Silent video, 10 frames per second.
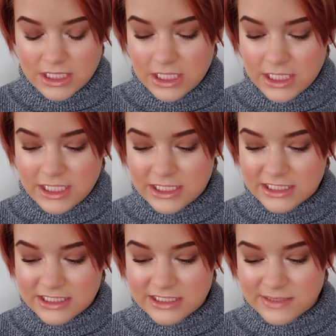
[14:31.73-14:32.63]

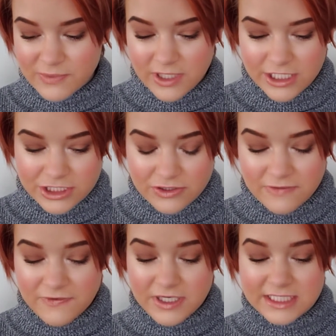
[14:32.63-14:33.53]
he's inspirational
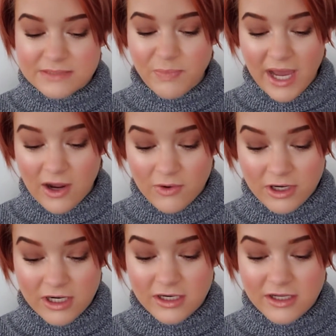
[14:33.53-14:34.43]
for his
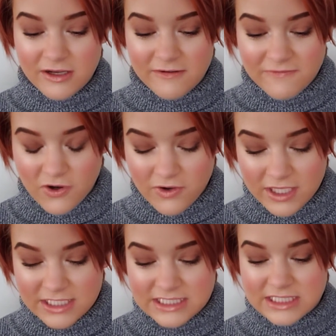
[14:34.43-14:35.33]
power,
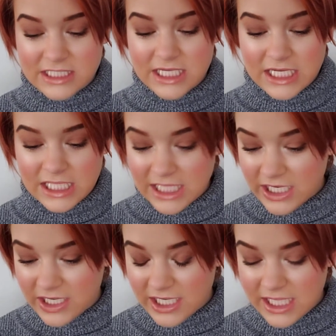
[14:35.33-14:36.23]
focus,
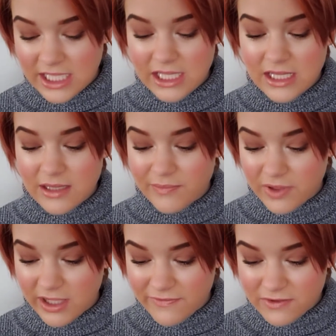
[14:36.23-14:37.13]
clarity,
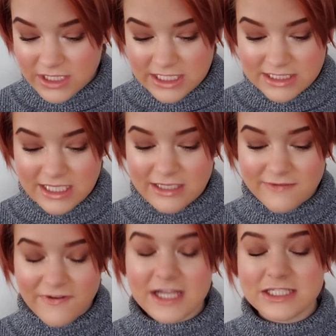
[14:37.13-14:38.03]
playfulness, and
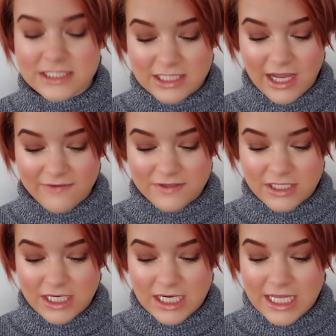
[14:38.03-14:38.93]
infectious
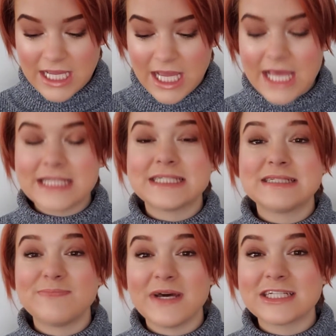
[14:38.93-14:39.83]
laughter,
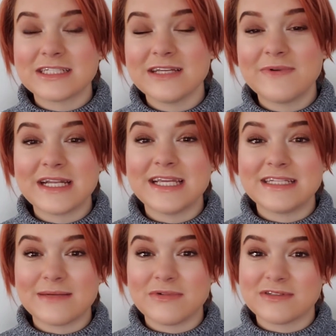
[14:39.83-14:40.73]
especially when he
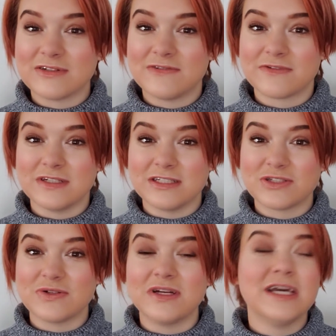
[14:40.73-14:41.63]
doubles over in
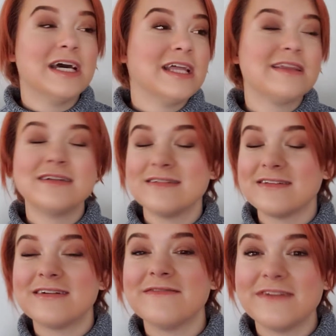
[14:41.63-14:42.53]
joy. There
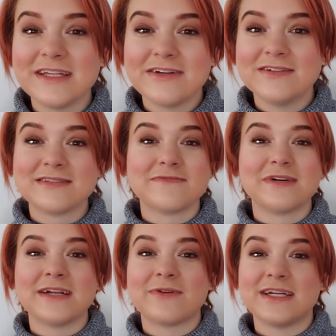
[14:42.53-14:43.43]
are videos of
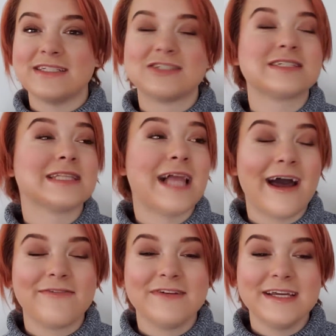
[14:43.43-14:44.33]
where he's just
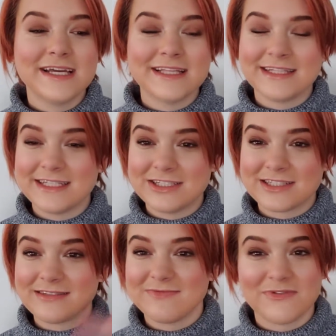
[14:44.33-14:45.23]
laughing and then he
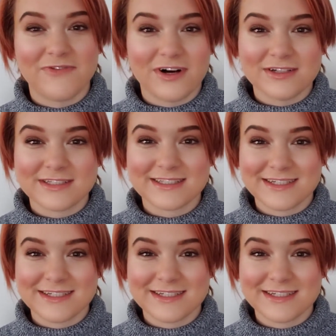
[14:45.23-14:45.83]
just falls.